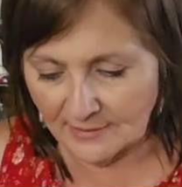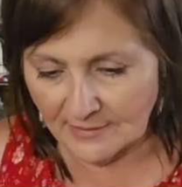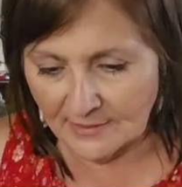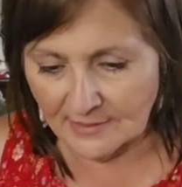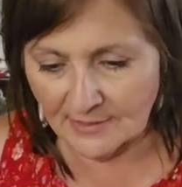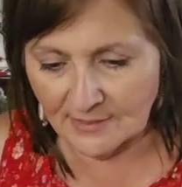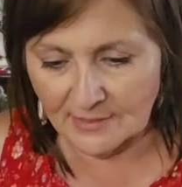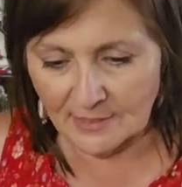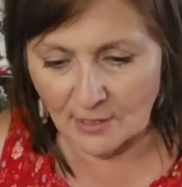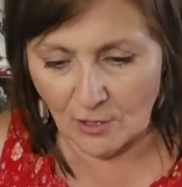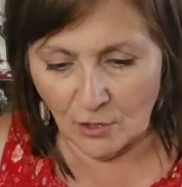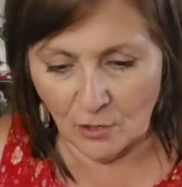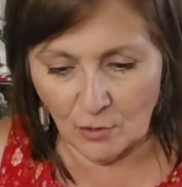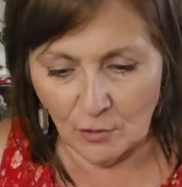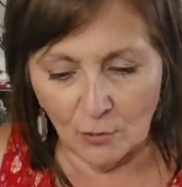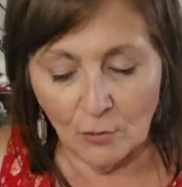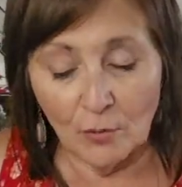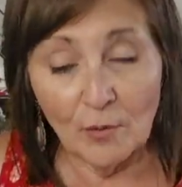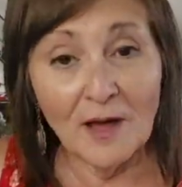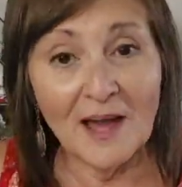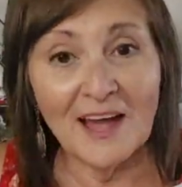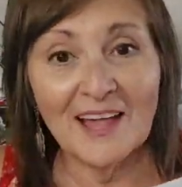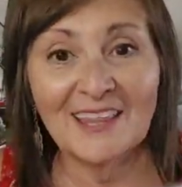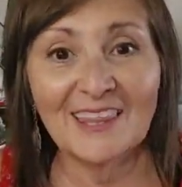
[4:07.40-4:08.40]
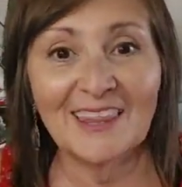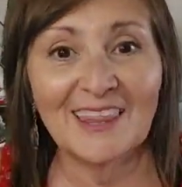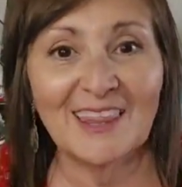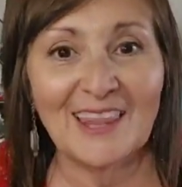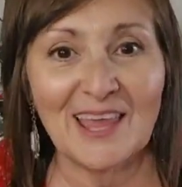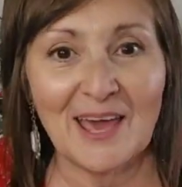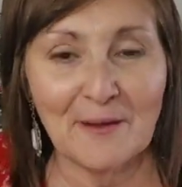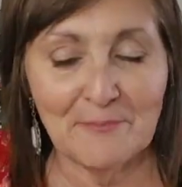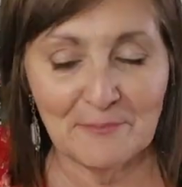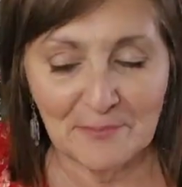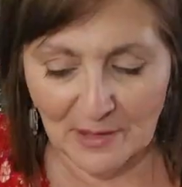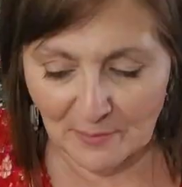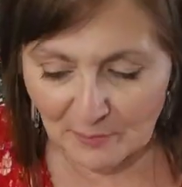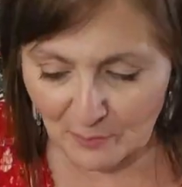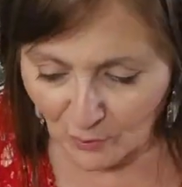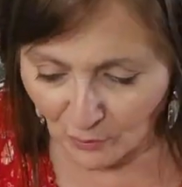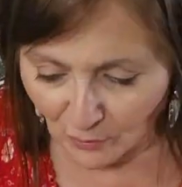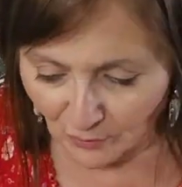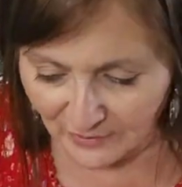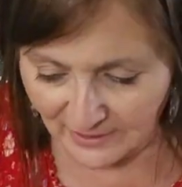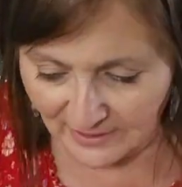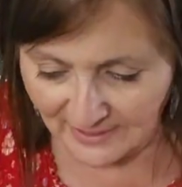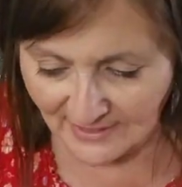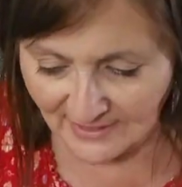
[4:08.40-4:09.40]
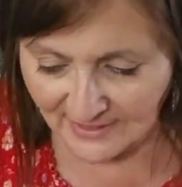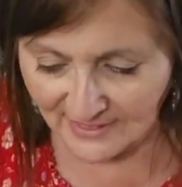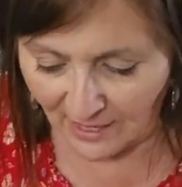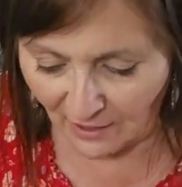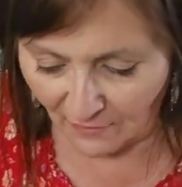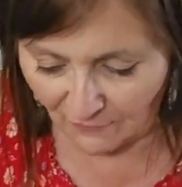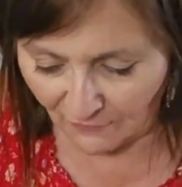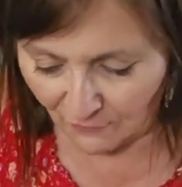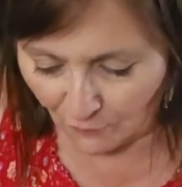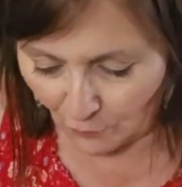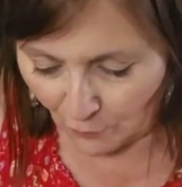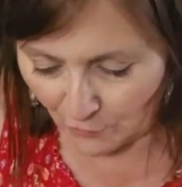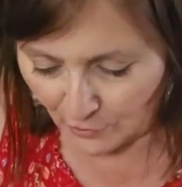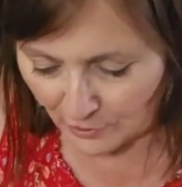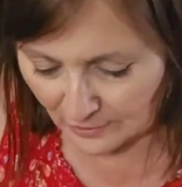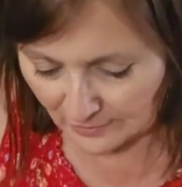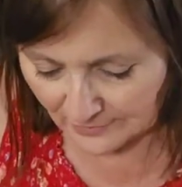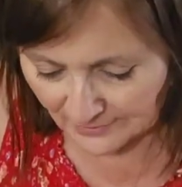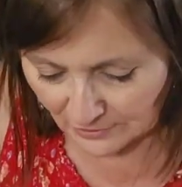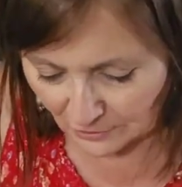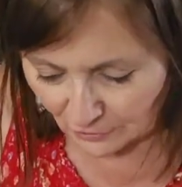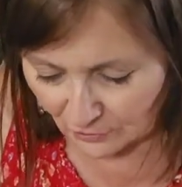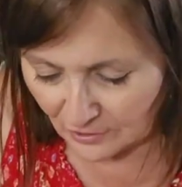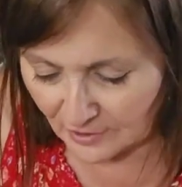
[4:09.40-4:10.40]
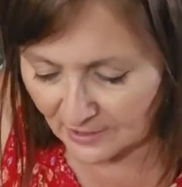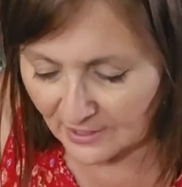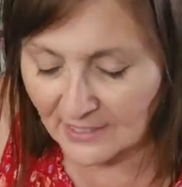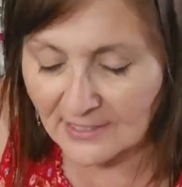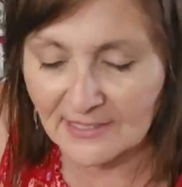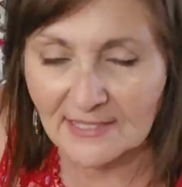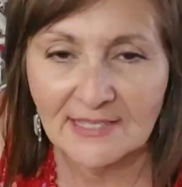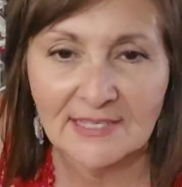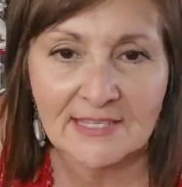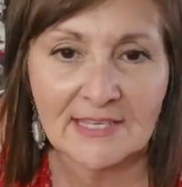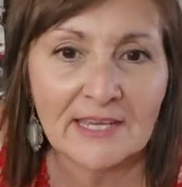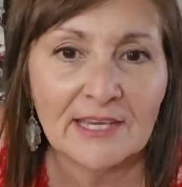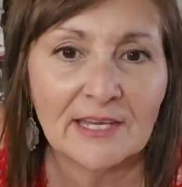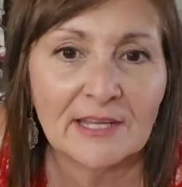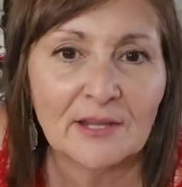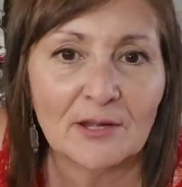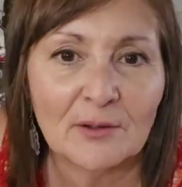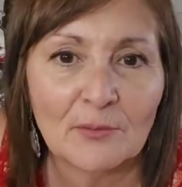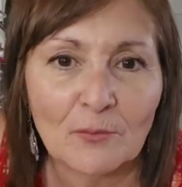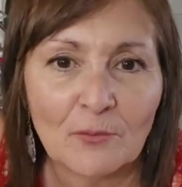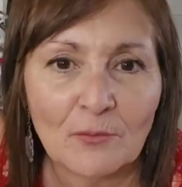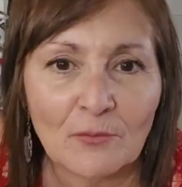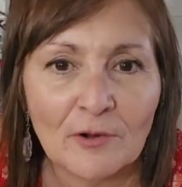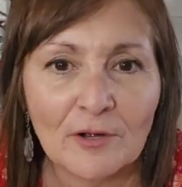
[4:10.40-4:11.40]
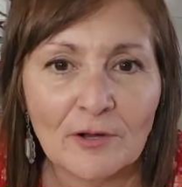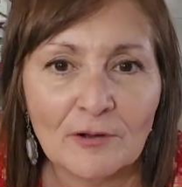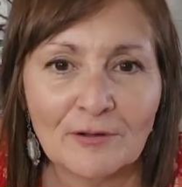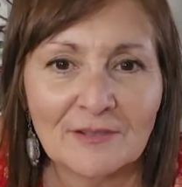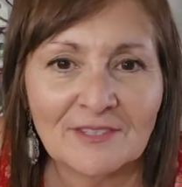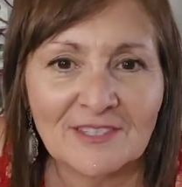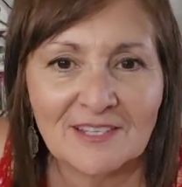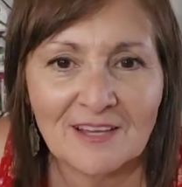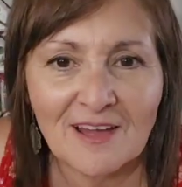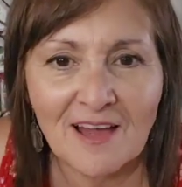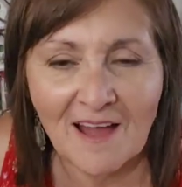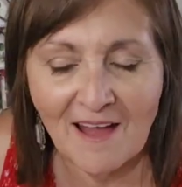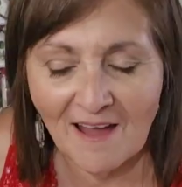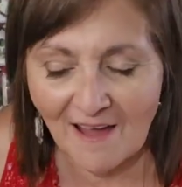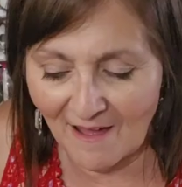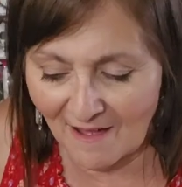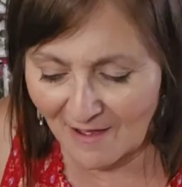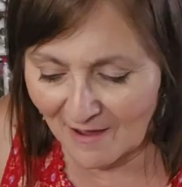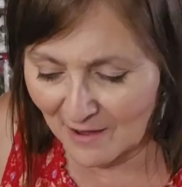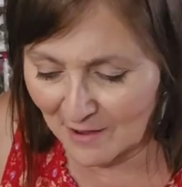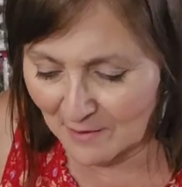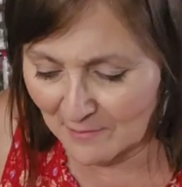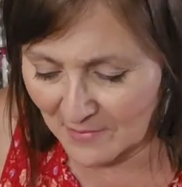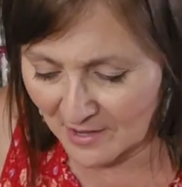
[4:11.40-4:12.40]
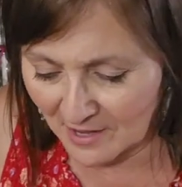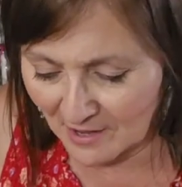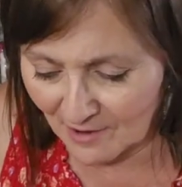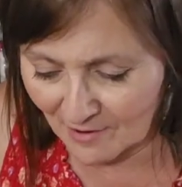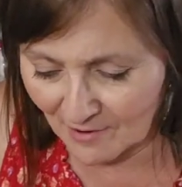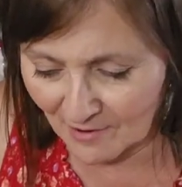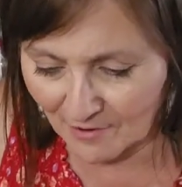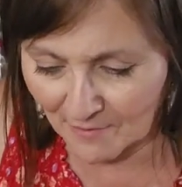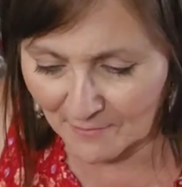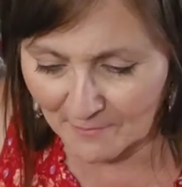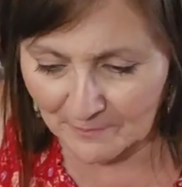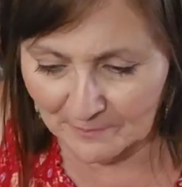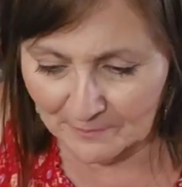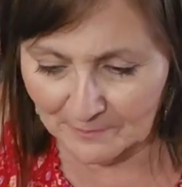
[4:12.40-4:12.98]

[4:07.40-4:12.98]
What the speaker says: so you let me pull this out for you so you can see it in real time here.